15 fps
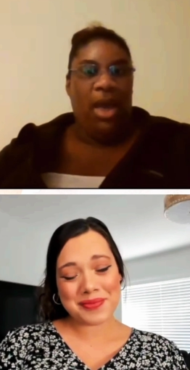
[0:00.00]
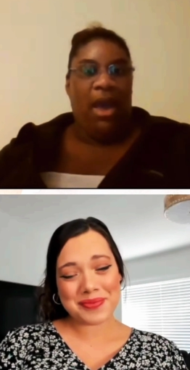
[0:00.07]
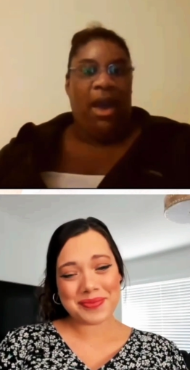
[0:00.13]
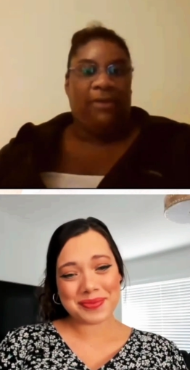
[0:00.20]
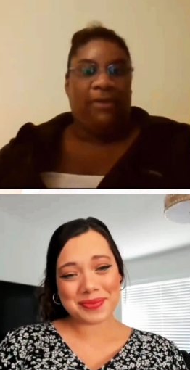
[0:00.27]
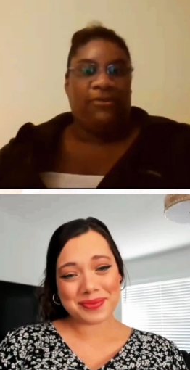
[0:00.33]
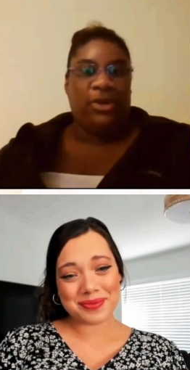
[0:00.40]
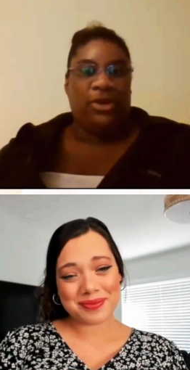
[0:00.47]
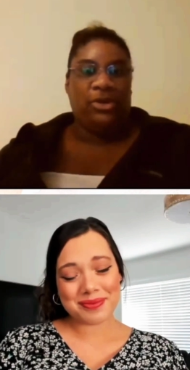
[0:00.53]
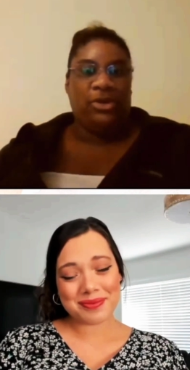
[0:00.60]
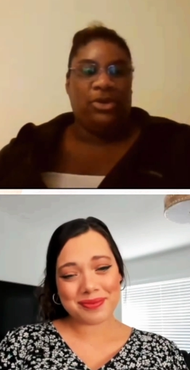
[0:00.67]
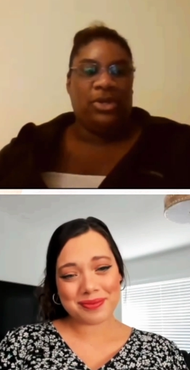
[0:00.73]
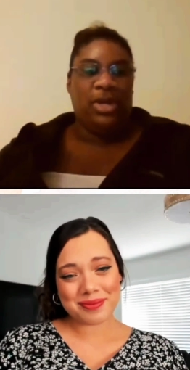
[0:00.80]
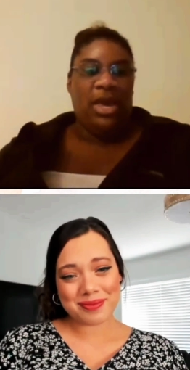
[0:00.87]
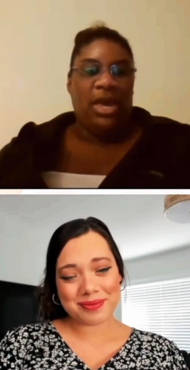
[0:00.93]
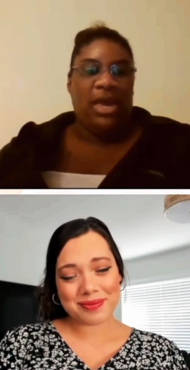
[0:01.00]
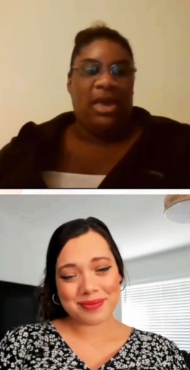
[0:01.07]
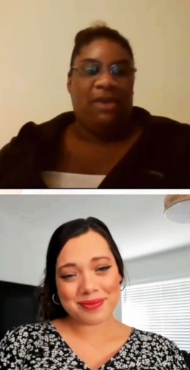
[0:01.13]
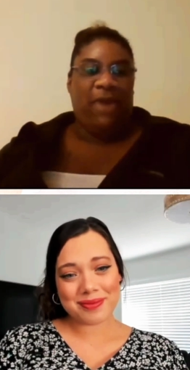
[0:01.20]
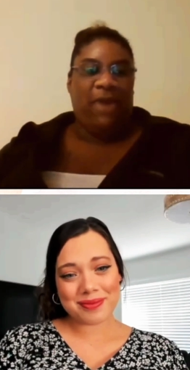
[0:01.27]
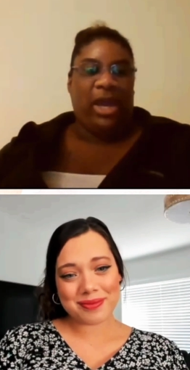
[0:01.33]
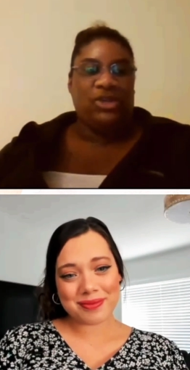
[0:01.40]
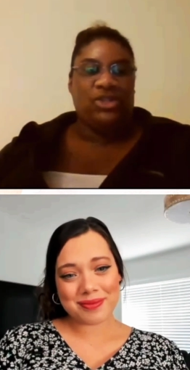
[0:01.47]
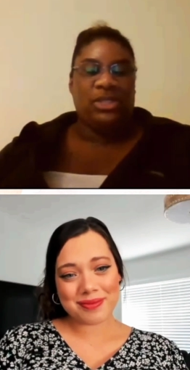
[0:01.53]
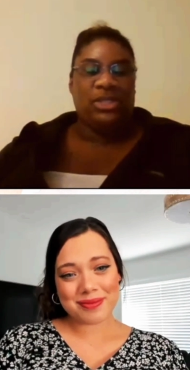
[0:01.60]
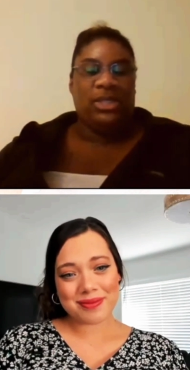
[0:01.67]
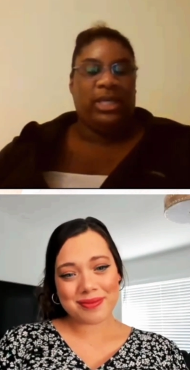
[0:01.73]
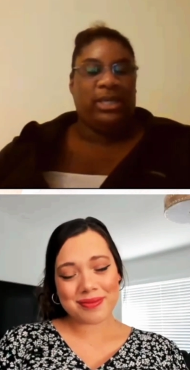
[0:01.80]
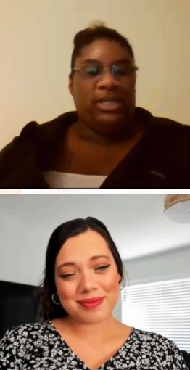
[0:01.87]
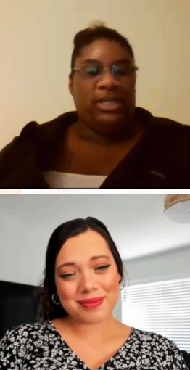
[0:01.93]
Speaker 1: I figured if I can just
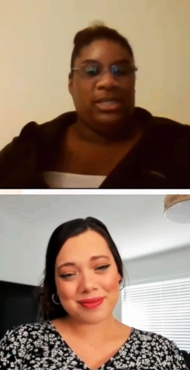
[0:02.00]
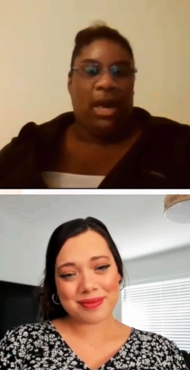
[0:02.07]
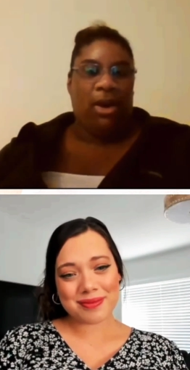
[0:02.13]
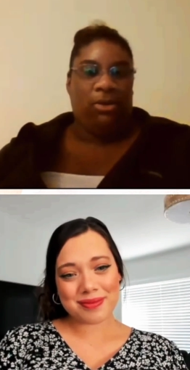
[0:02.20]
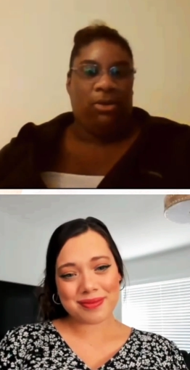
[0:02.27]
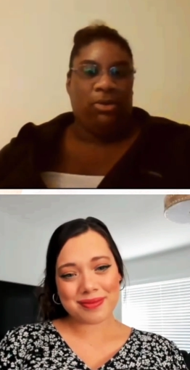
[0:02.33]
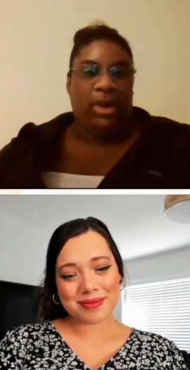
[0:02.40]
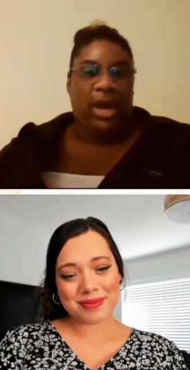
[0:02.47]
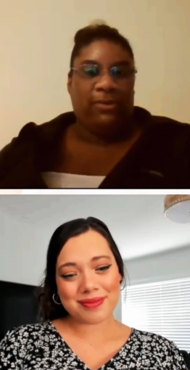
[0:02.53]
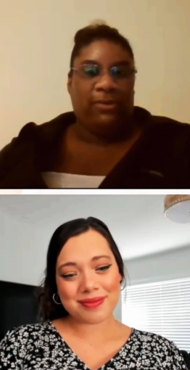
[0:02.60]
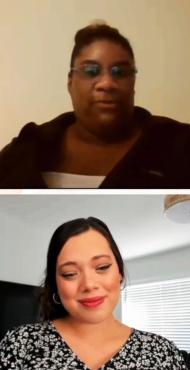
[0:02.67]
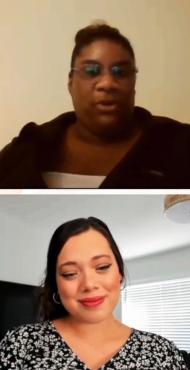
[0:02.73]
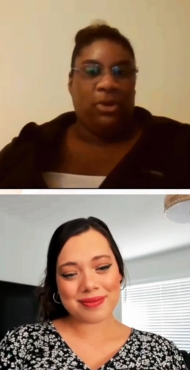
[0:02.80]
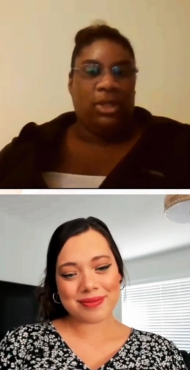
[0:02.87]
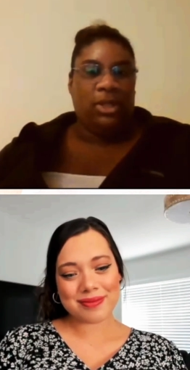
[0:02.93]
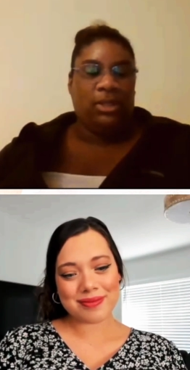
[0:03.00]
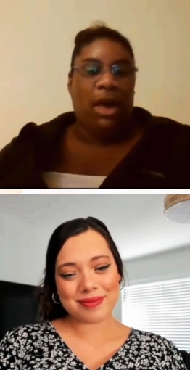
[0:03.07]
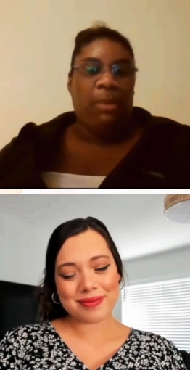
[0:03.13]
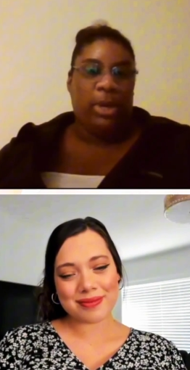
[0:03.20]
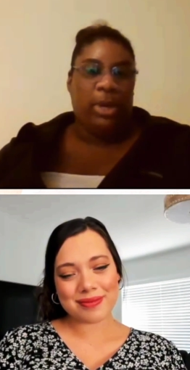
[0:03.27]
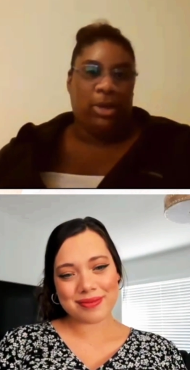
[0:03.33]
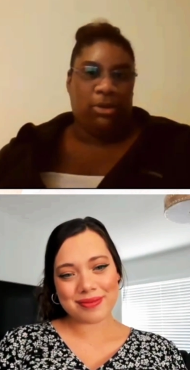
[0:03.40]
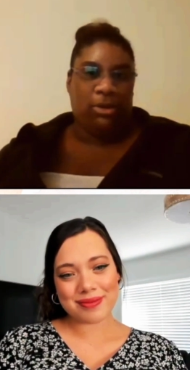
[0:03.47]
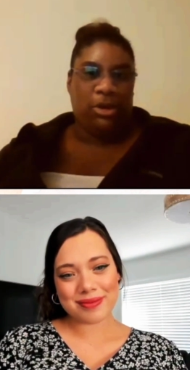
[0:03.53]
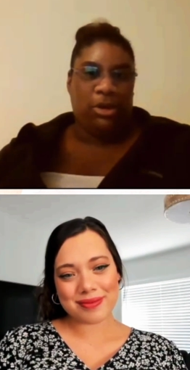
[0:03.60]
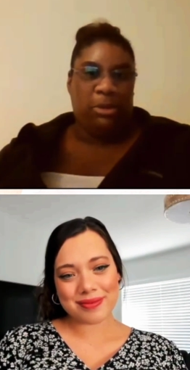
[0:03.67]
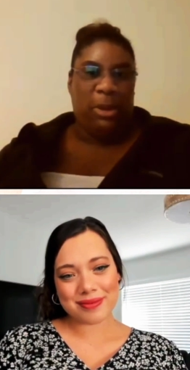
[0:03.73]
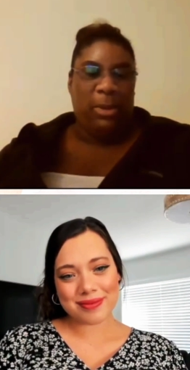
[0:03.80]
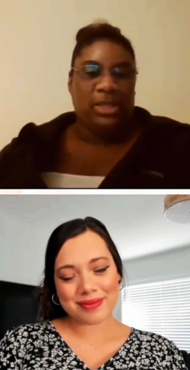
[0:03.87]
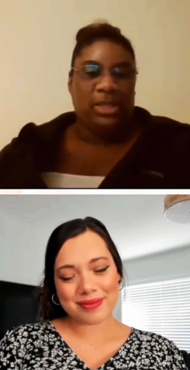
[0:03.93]
get this out, I'd feel a lot better
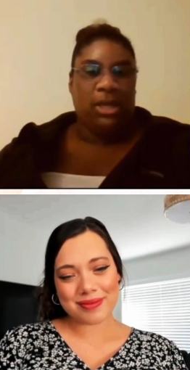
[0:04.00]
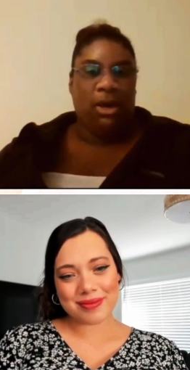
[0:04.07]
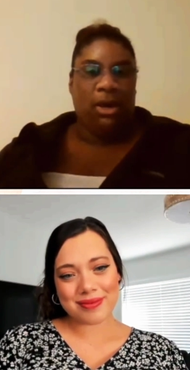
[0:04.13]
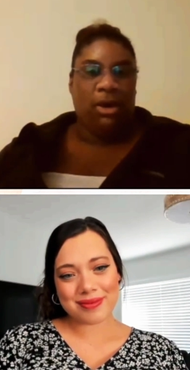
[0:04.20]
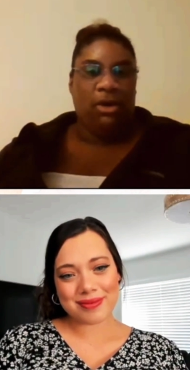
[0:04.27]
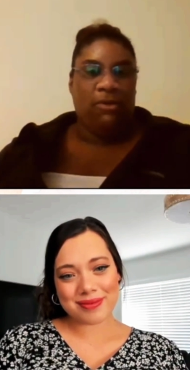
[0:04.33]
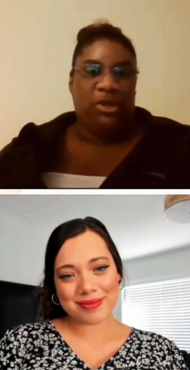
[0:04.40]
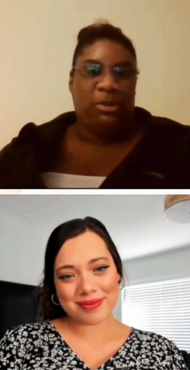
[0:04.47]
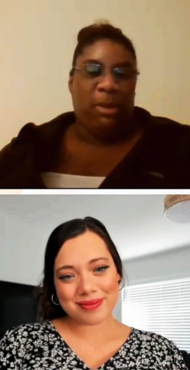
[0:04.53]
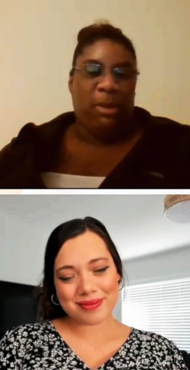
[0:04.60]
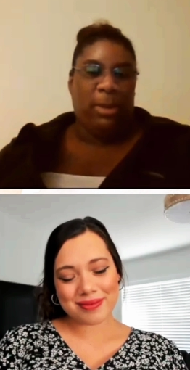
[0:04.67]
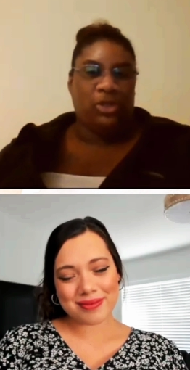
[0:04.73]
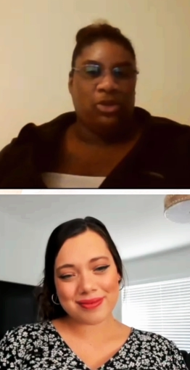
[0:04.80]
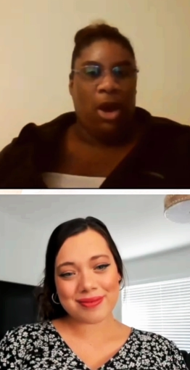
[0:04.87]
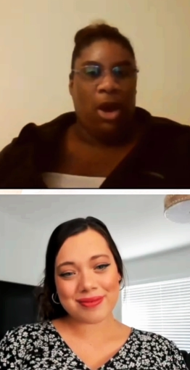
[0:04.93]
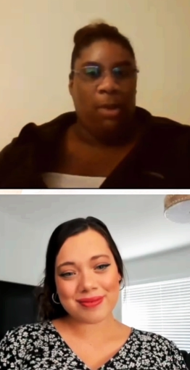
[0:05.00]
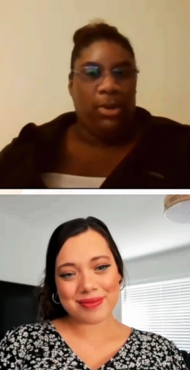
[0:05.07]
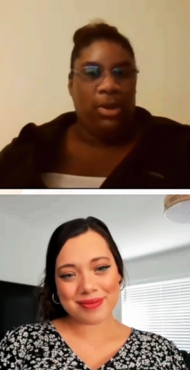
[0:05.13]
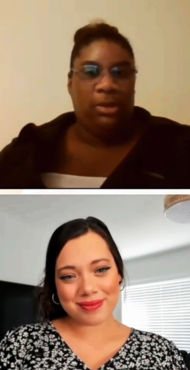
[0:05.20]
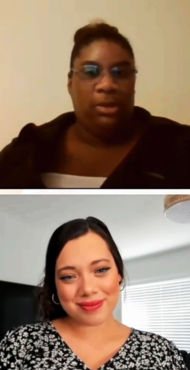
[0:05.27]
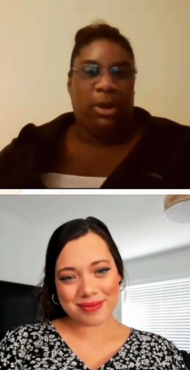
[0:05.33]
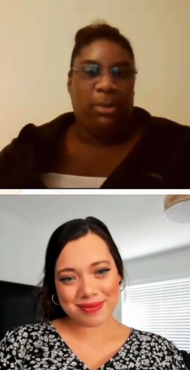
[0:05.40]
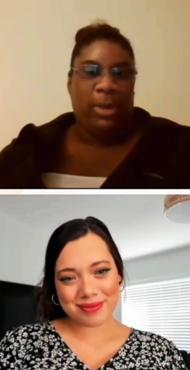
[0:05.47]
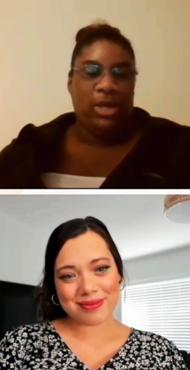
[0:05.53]
about myself and about my trauma and about my